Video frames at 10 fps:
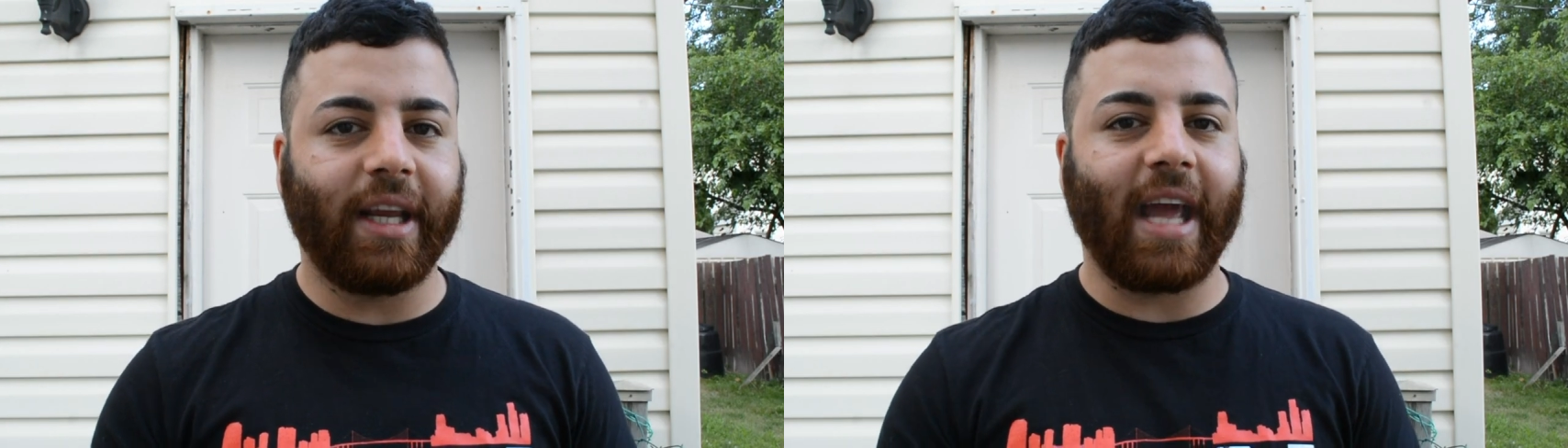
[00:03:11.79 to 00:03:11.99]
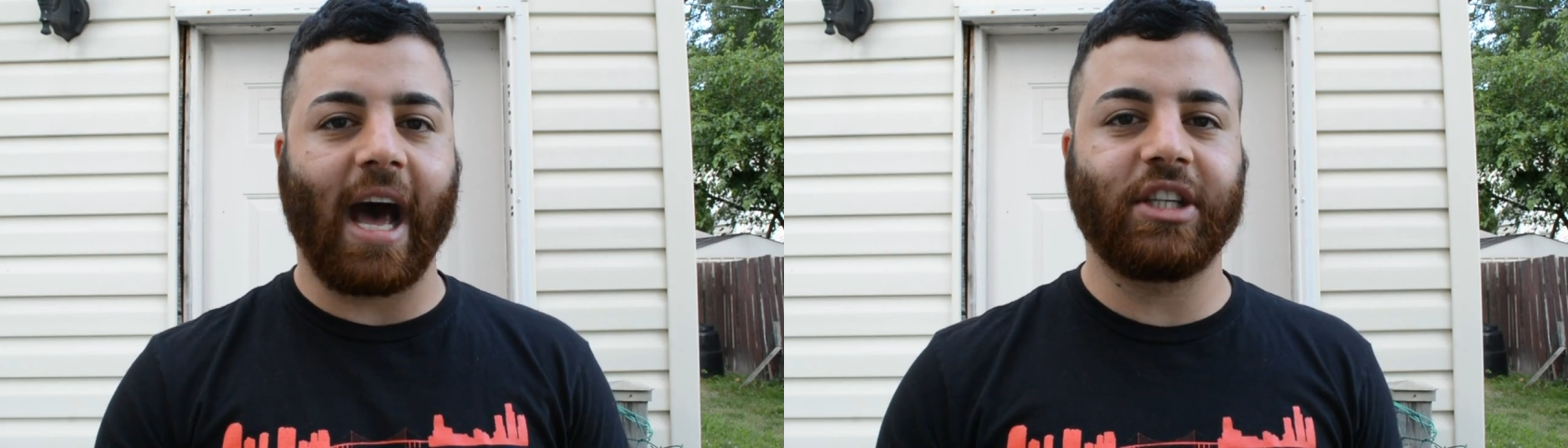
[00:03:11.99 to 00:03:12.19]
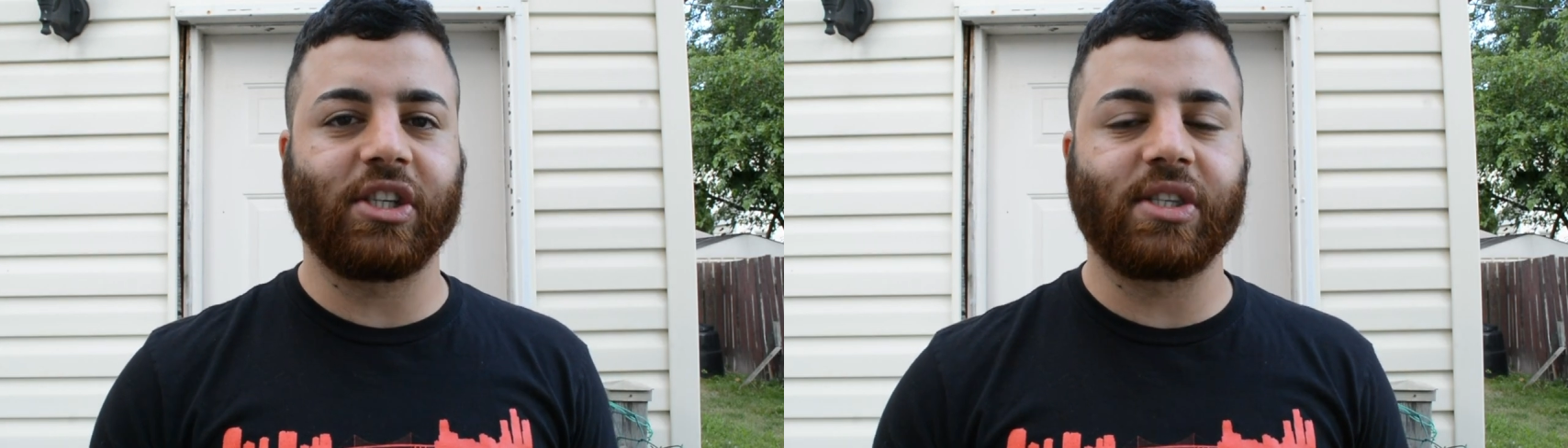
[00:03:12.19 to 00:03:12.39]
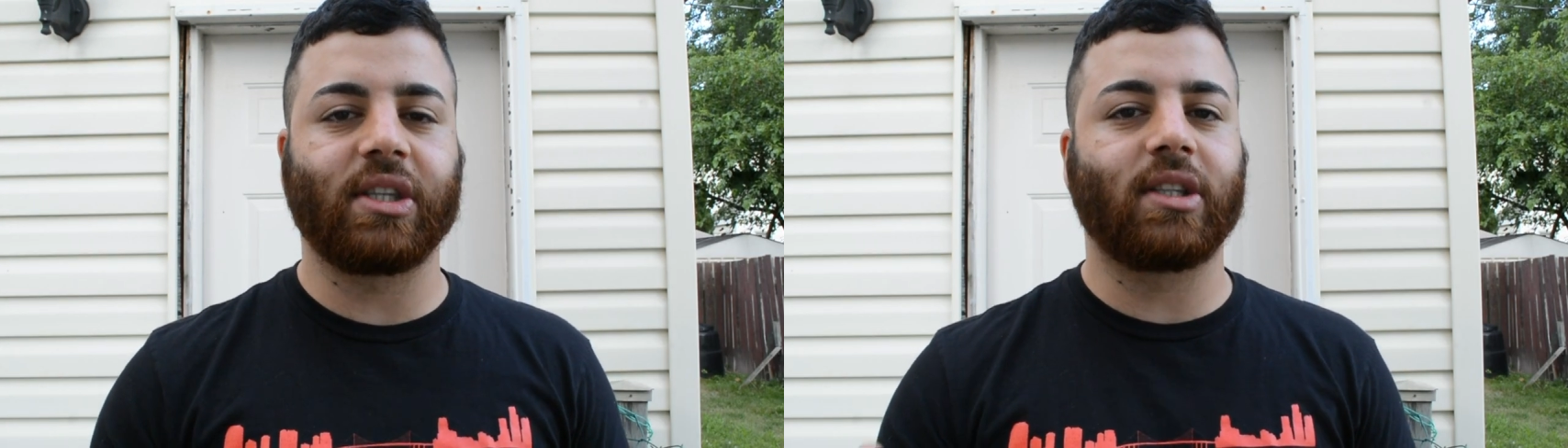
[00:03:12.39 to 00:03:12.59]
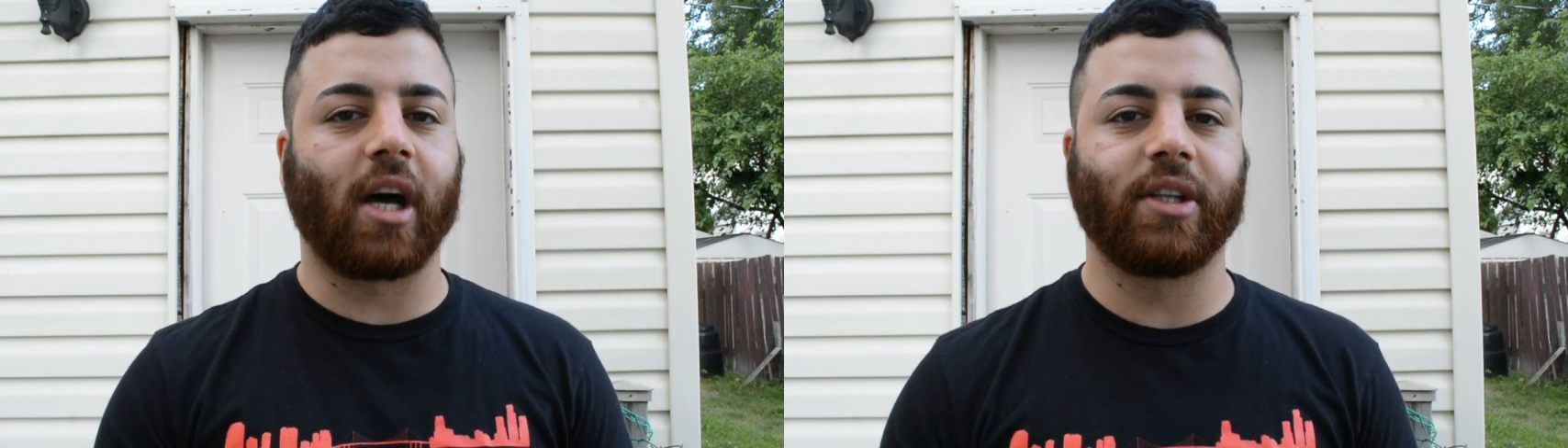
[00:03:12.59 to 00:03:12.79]
catches
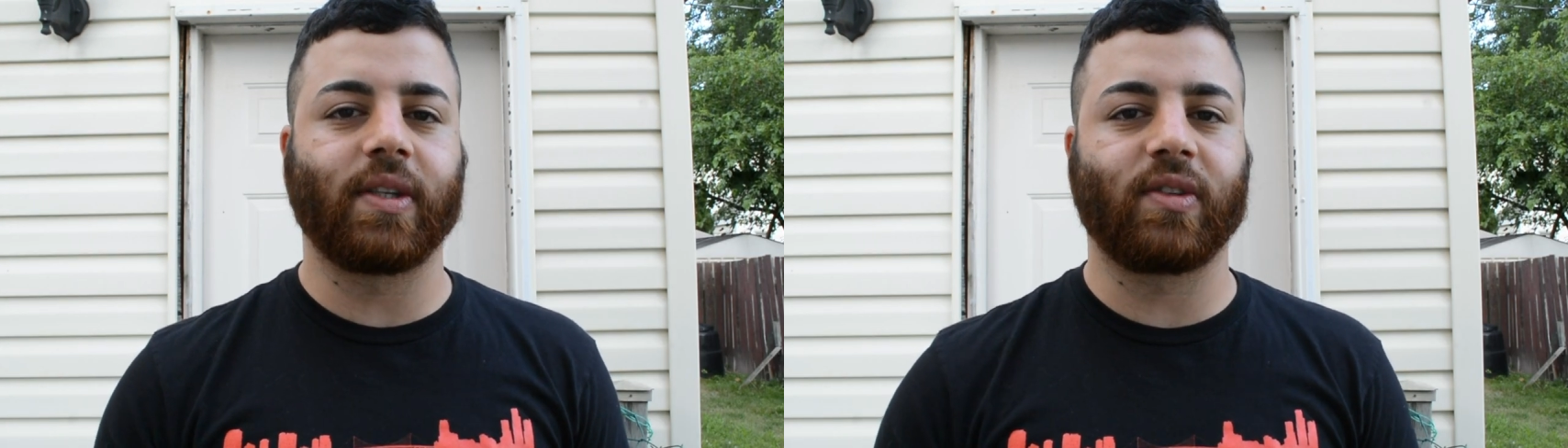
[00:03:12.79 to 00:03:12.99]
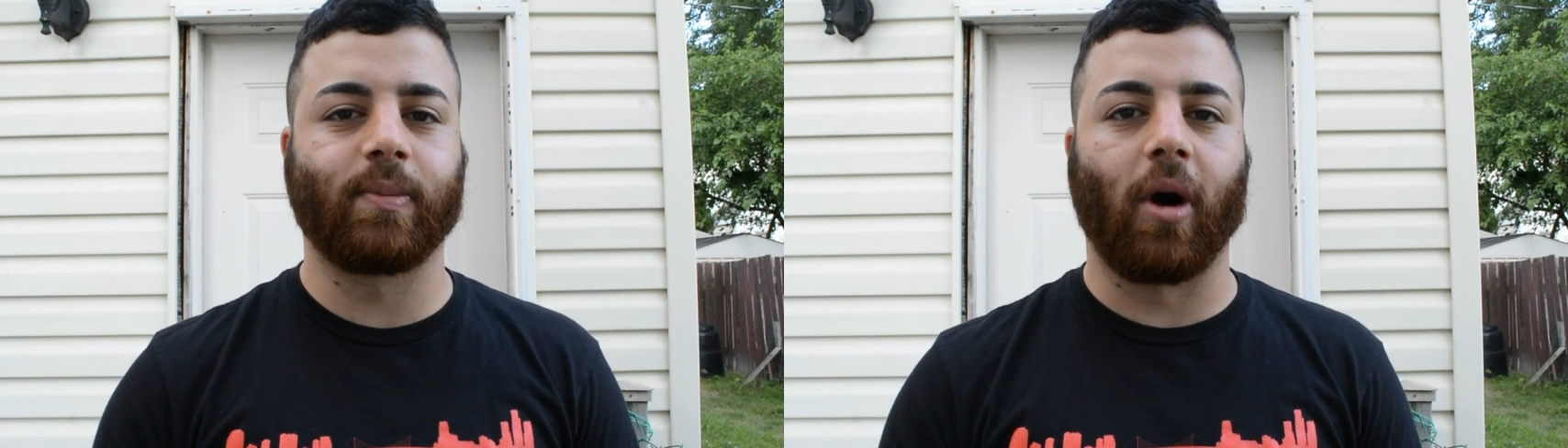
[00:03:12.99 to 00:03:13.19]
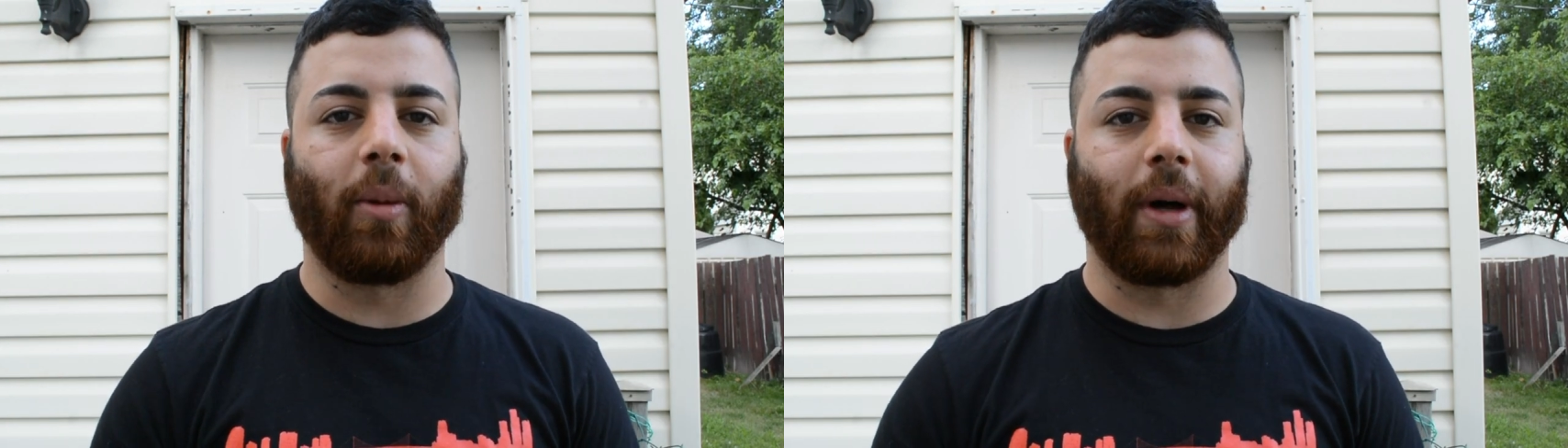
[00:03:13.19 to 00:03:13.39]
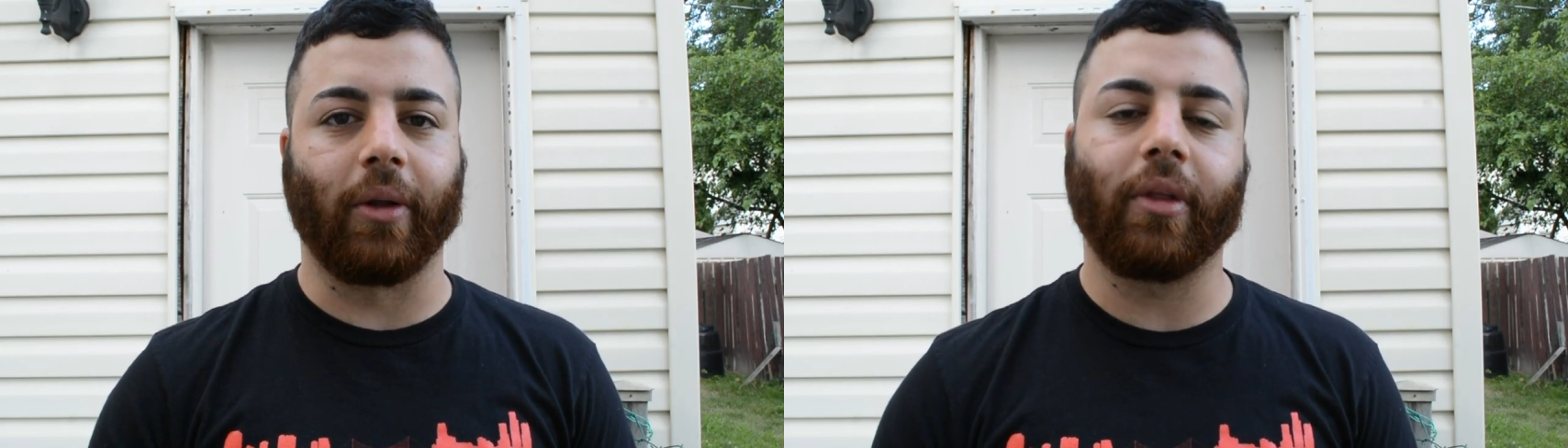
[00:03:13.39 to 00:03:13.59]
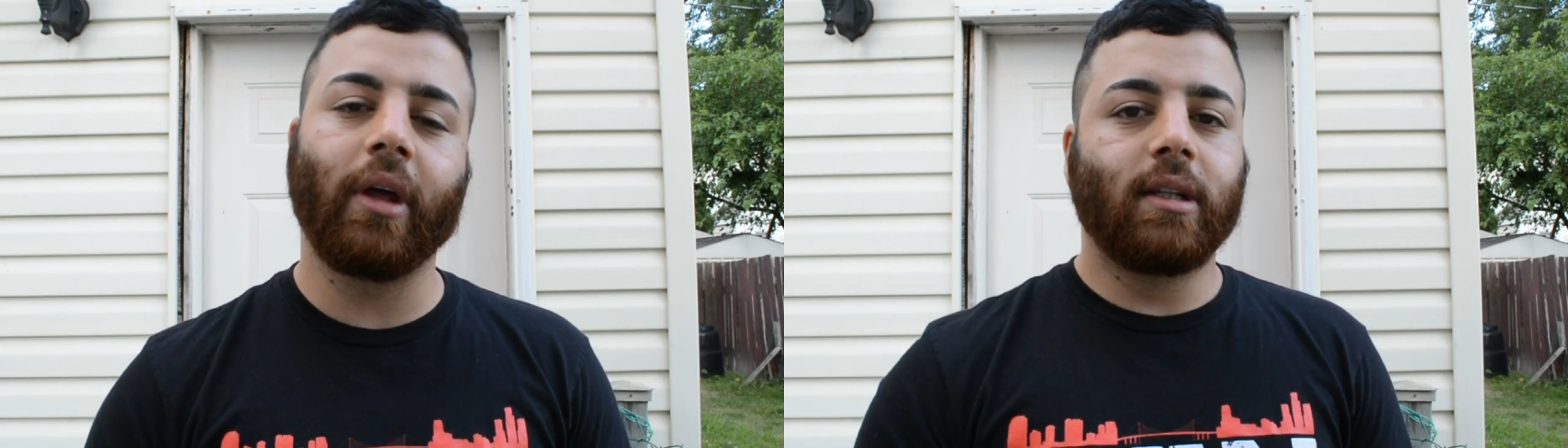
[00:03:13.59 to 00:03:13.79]
tons of smallmouth.